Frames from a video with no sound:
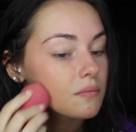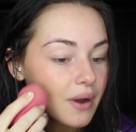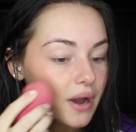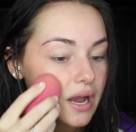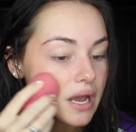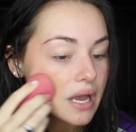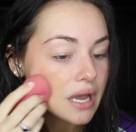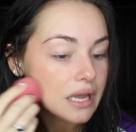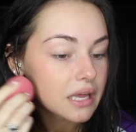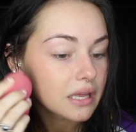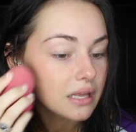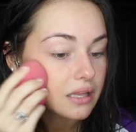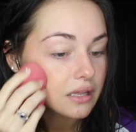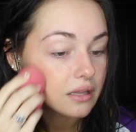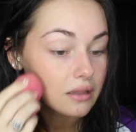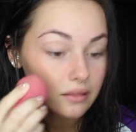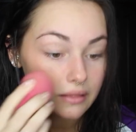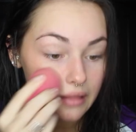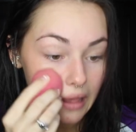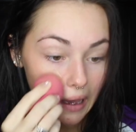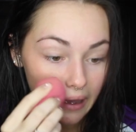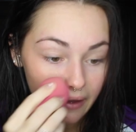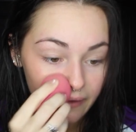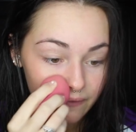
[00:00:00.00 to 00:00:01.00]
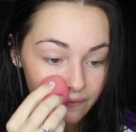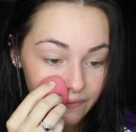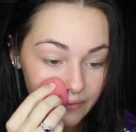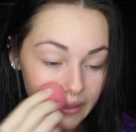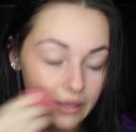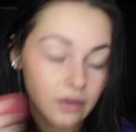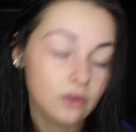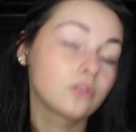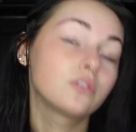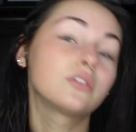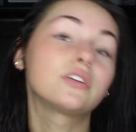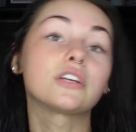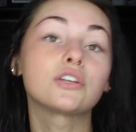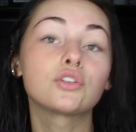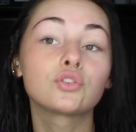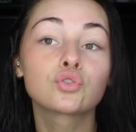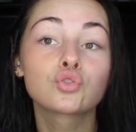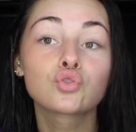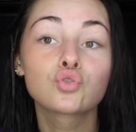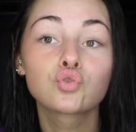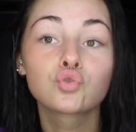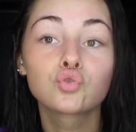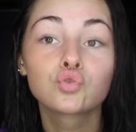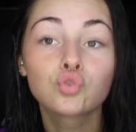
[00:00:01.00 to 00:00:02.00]
But that field is
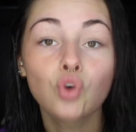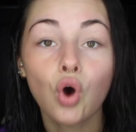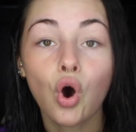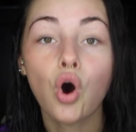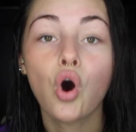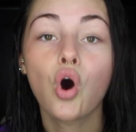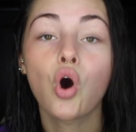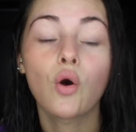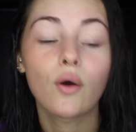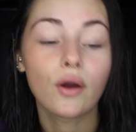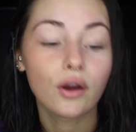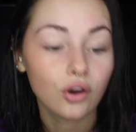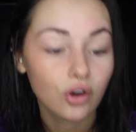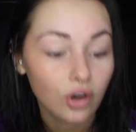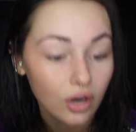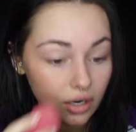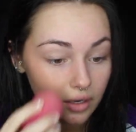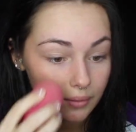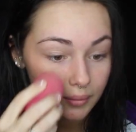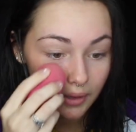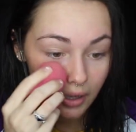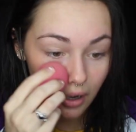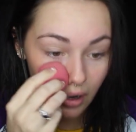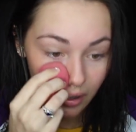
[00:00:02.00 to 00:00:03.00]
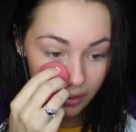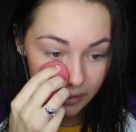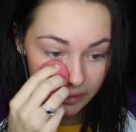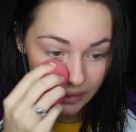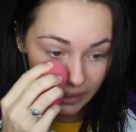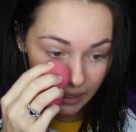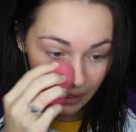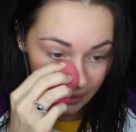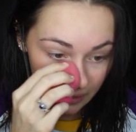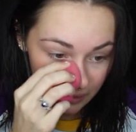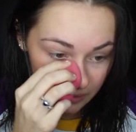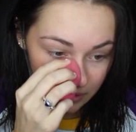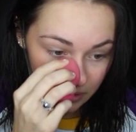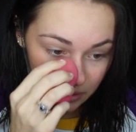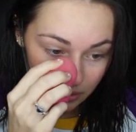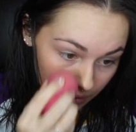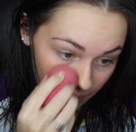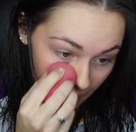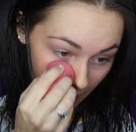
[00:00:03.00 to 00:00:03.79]
so incredibly hard to get into.